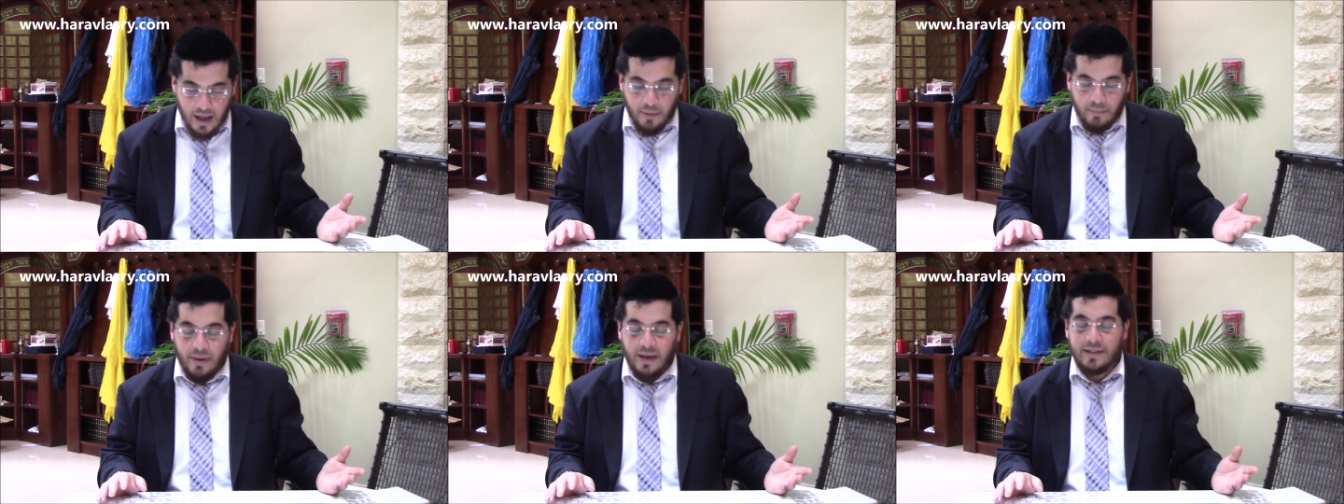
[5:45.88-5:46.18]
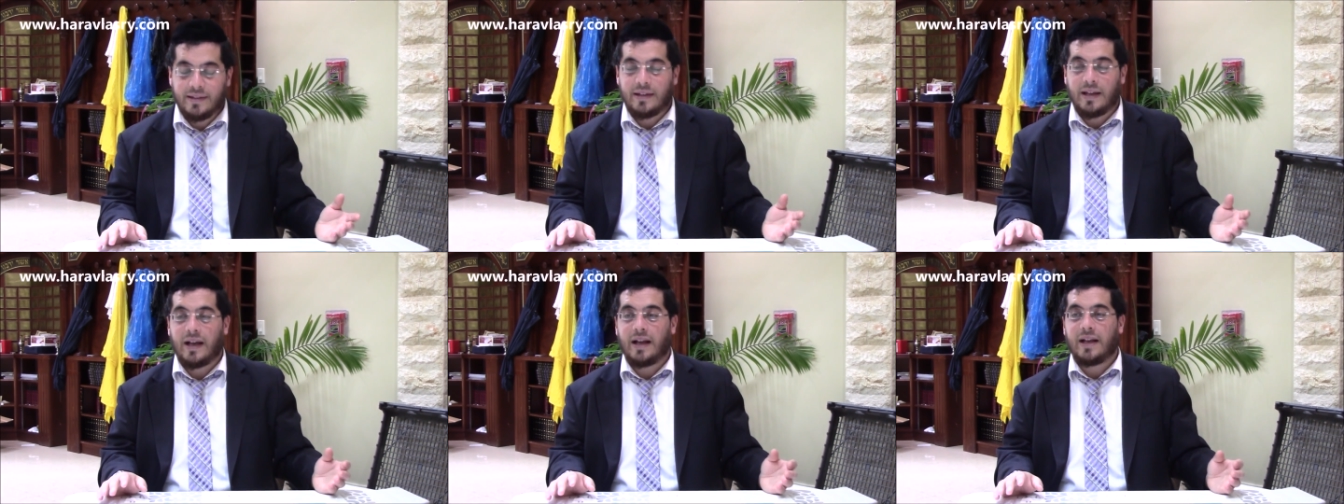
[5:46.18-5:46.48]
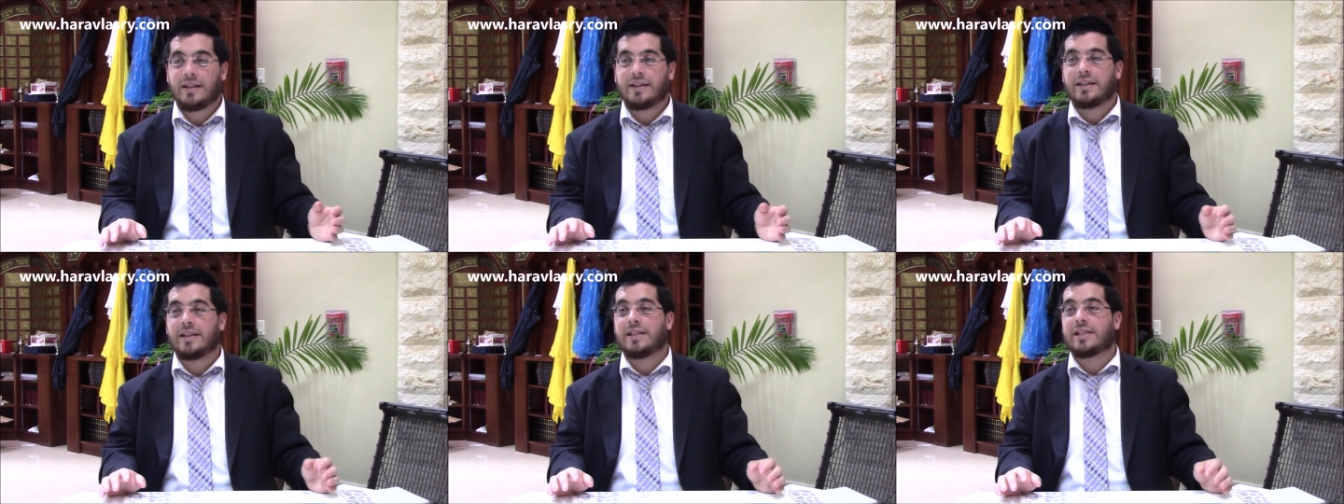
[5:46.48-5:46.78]
But
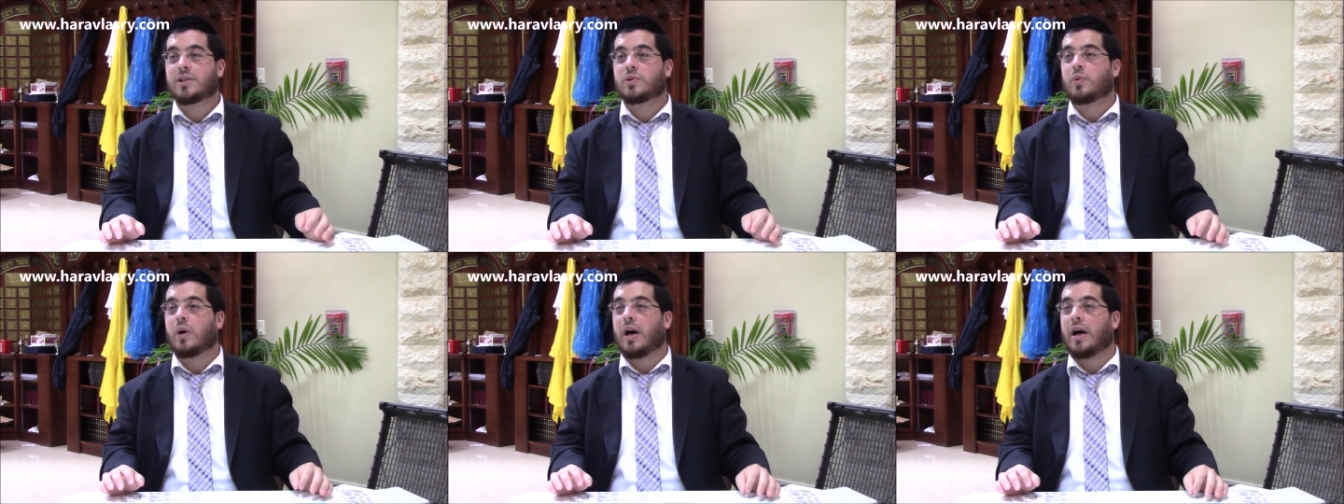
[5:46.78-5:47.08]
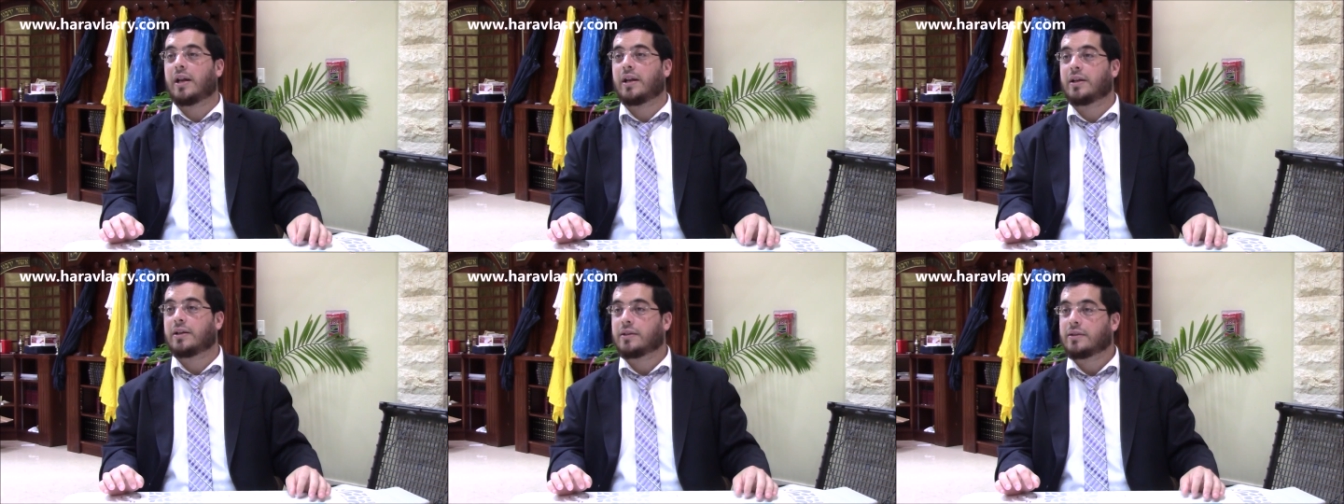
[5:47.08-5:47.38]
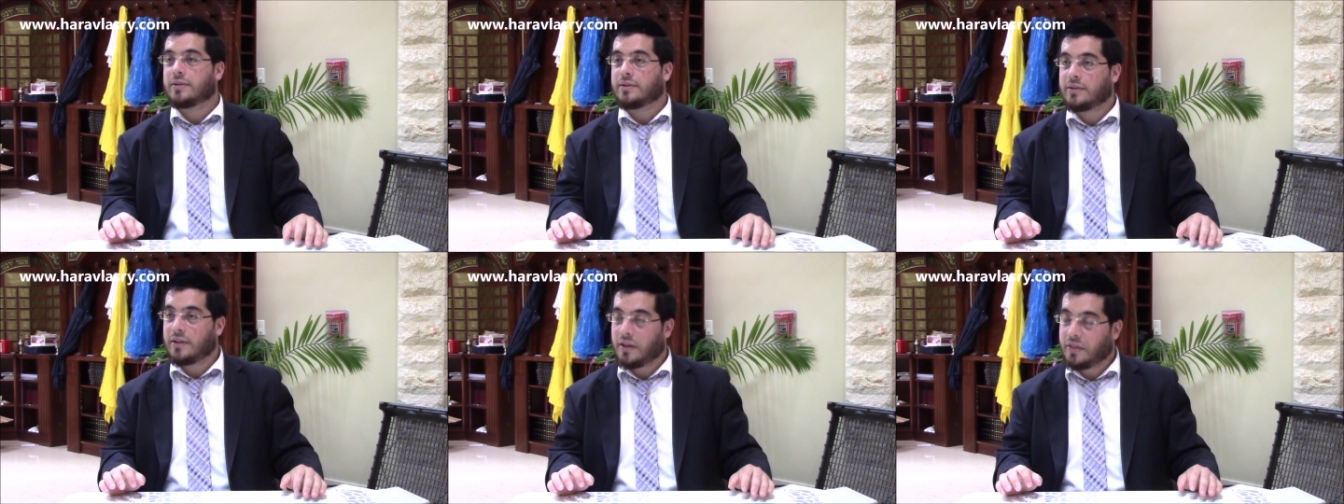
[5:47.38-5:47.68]
this one,
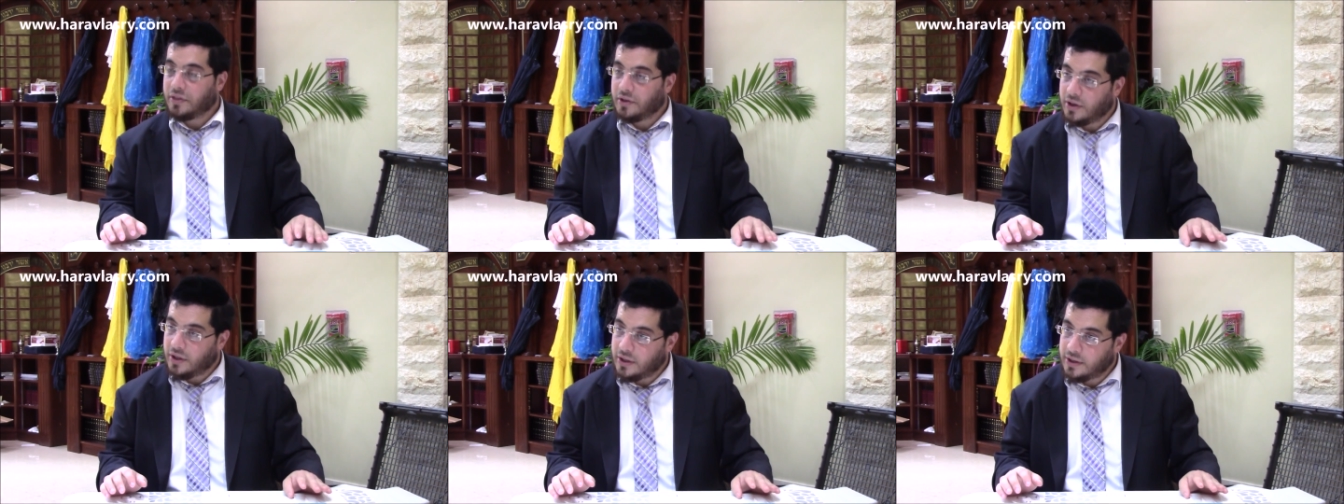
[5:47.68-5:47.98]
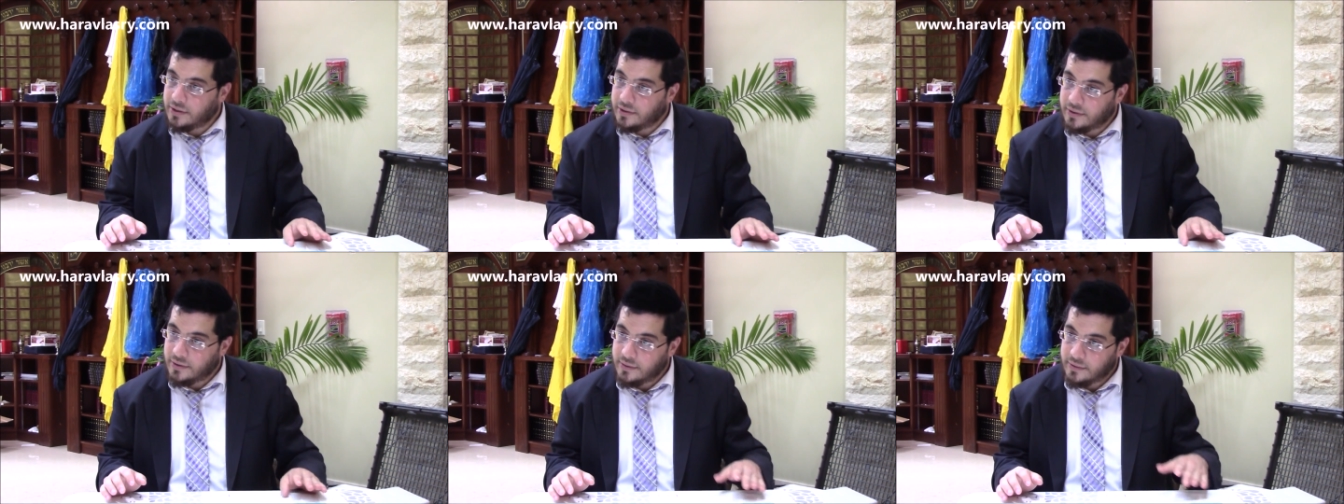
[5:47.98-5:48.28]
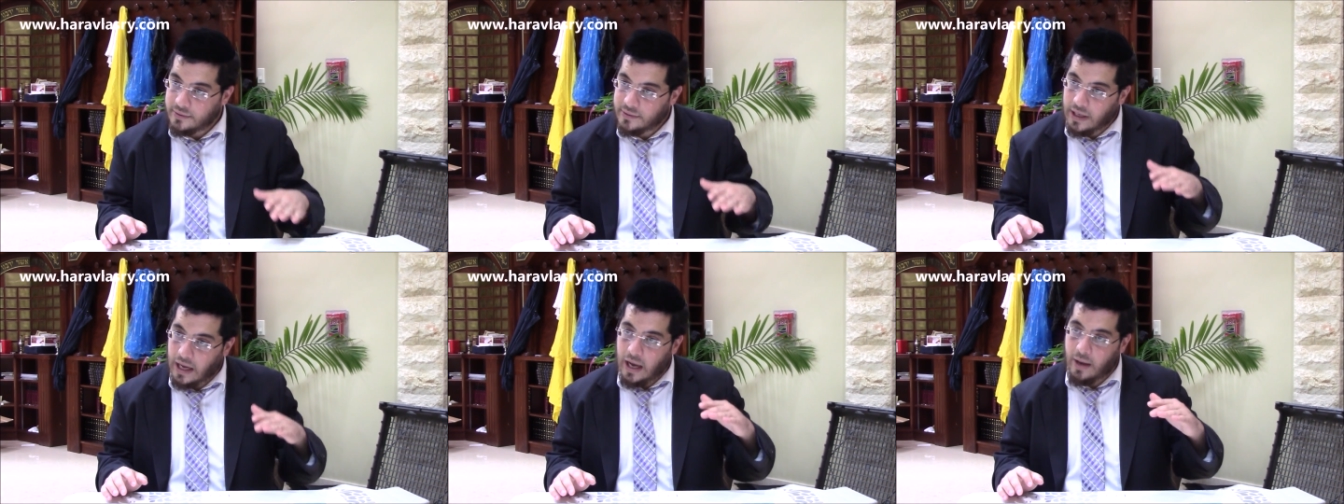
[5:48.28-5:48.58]
the third
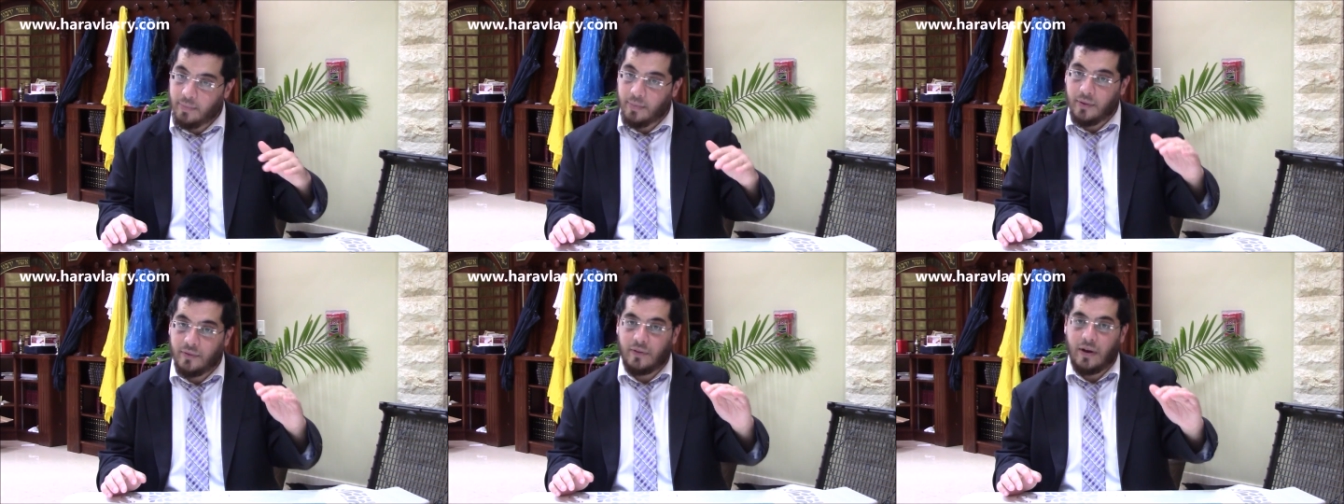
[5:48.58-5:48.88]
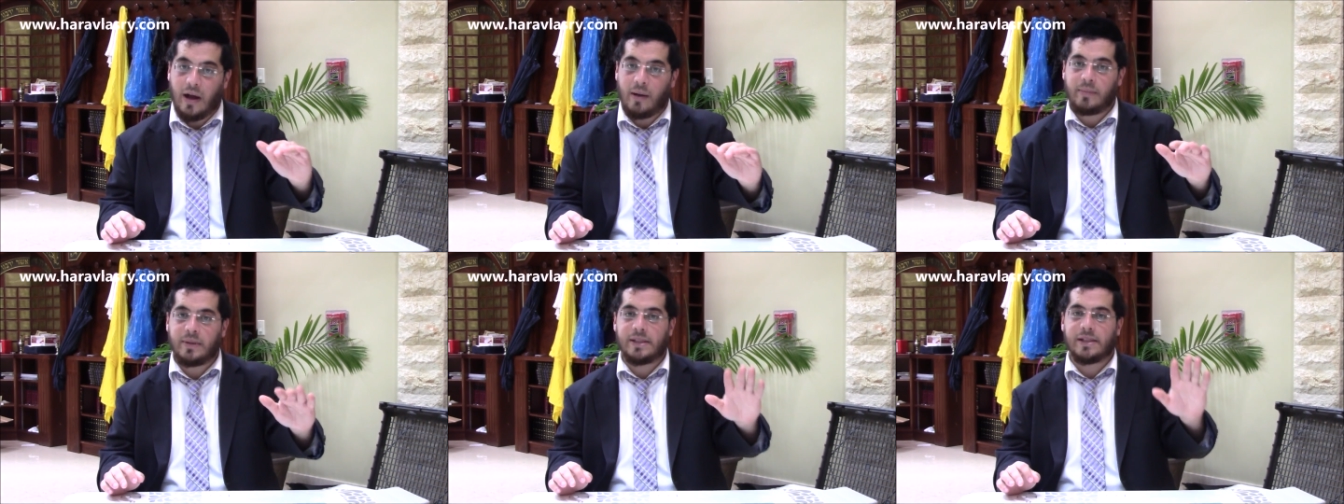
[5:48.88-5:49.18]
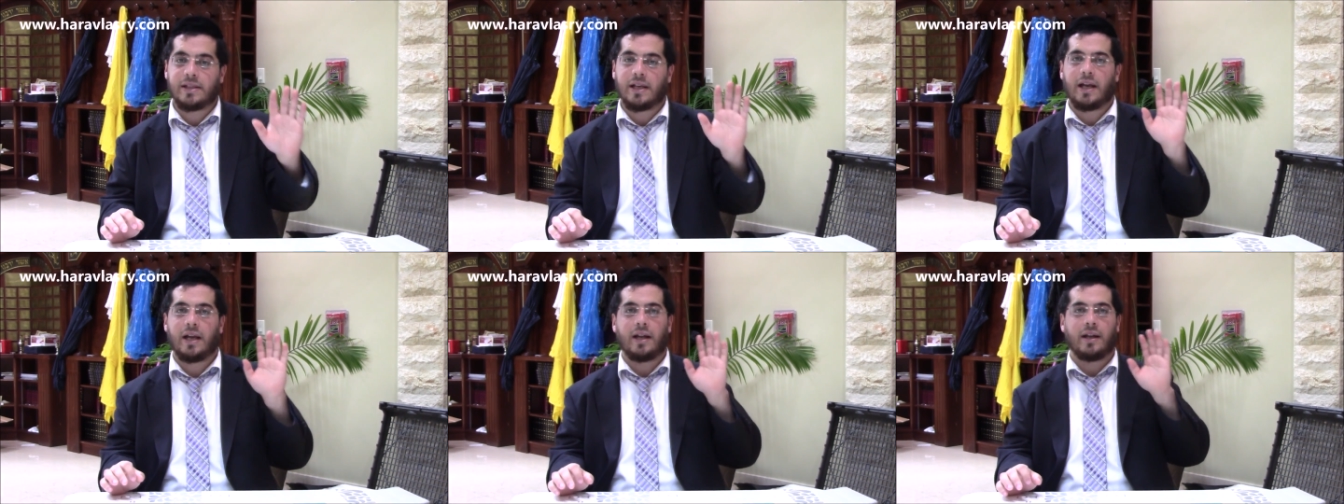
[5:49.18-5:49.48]
type of Am
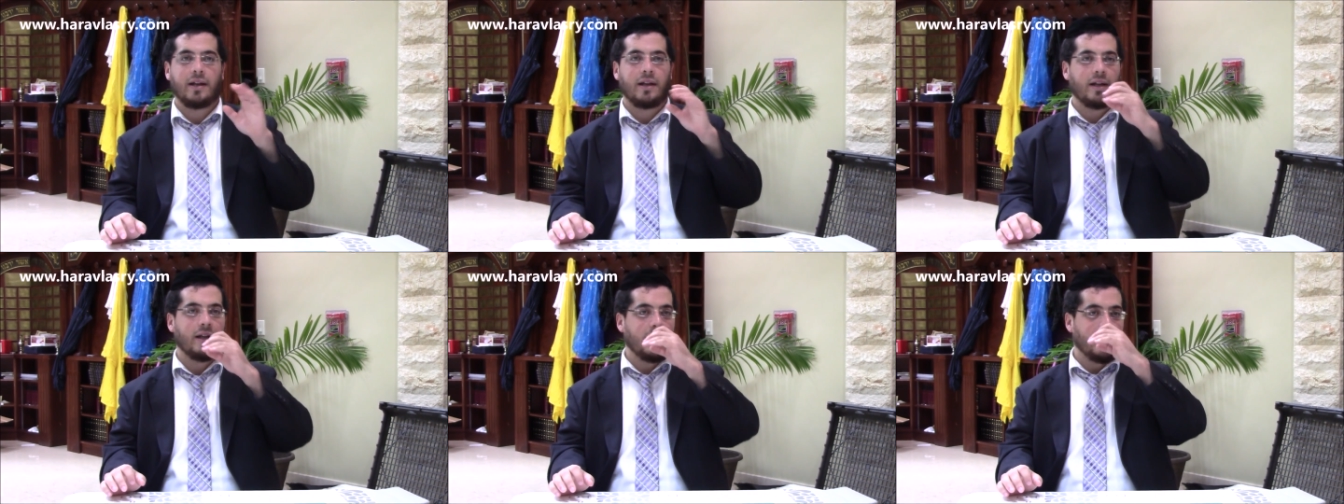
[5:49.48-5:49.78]
Yisrael.